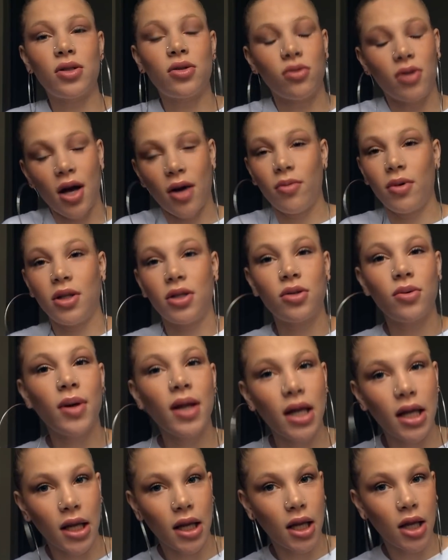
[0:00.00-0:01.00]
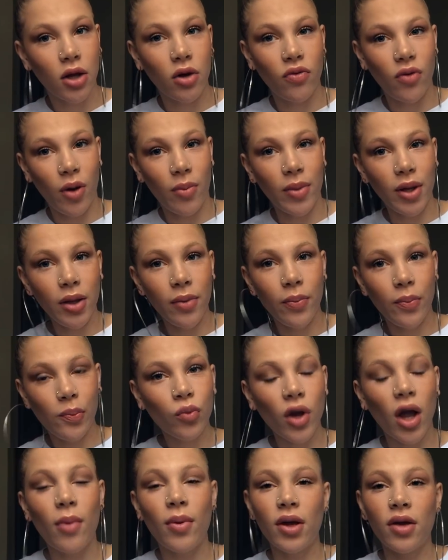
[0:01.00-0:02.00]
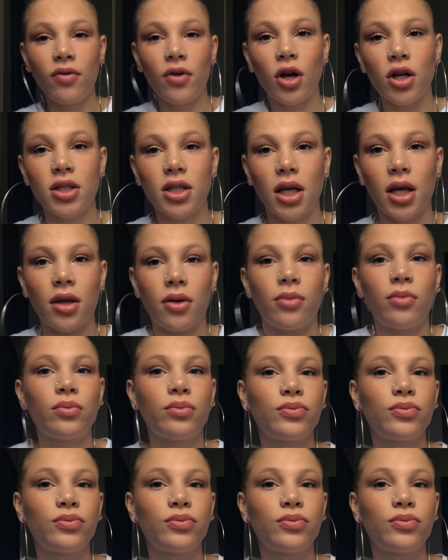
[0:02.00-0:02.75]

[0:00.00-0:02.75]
So now we twinning. You feel me? I'm gonna give y'all a second.